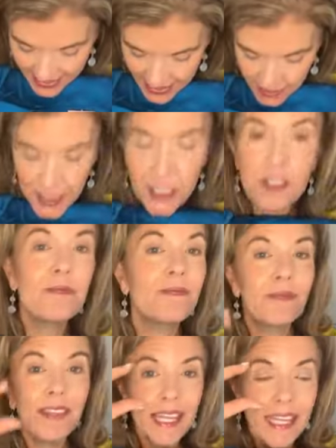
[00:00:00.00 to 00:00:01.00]
It hits me
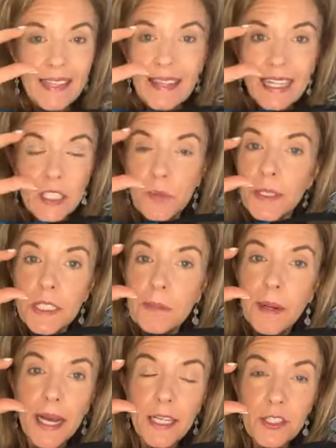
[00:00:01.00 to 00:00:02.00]
like in that
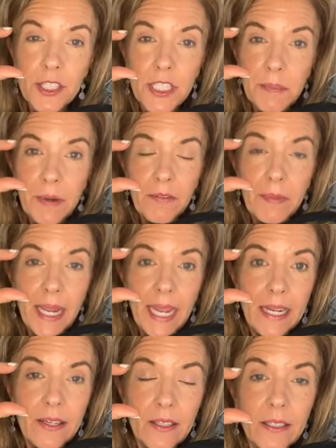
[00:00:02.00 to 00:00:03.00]
sweet spot just above
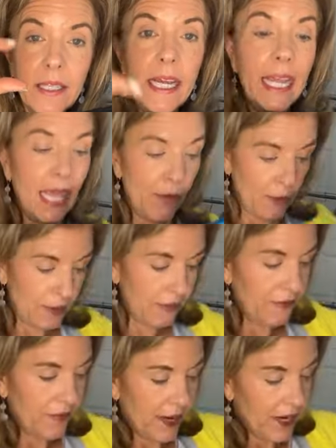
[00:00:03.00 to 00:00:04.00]
my ankle. It
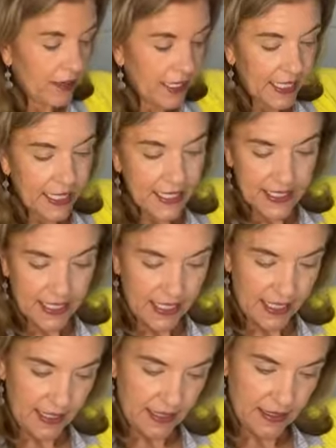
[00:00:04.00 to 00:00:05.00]
would be very
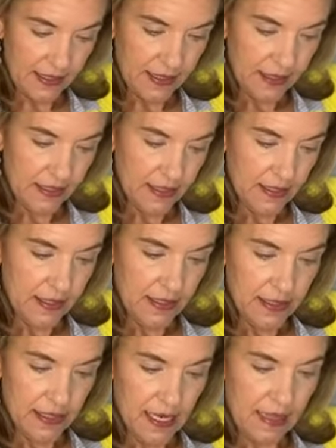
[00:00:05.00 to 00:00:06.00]
easy,
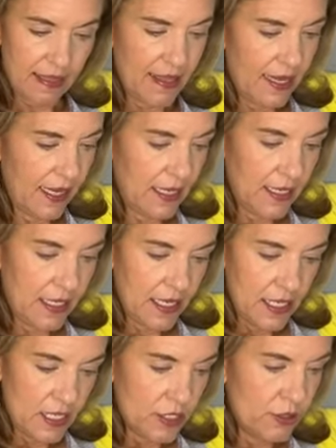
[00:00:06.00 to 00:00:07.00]
I think,
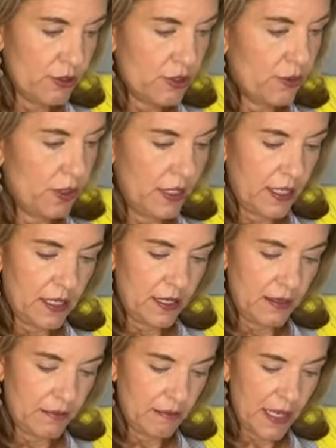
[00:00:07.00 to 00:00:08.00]
to shorten
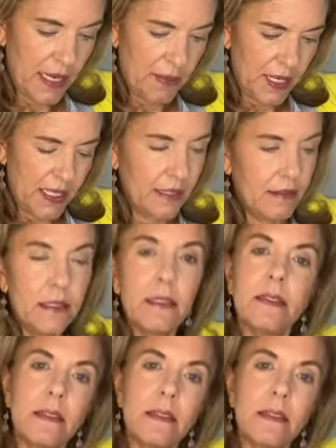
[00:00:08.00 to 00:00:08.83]
maybe.